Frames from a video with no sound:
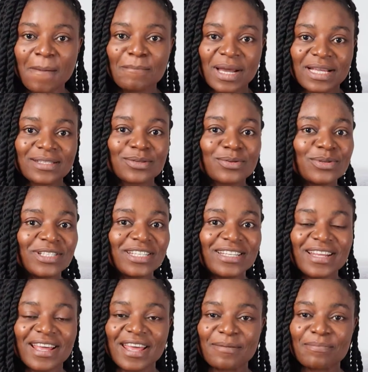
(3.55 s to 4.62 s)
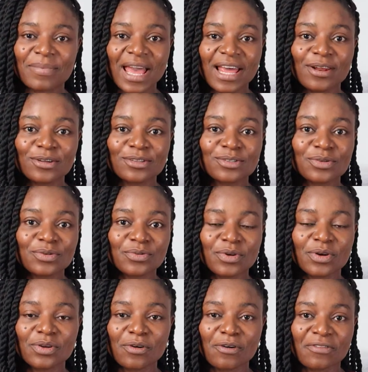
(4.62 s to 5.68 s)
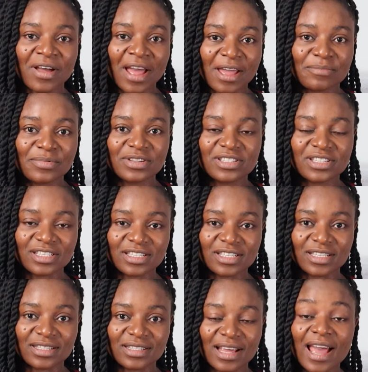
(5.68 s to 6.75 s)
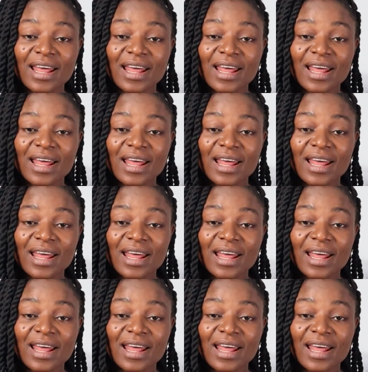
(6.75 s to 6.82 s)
my school did a pilot run of hybrid teaching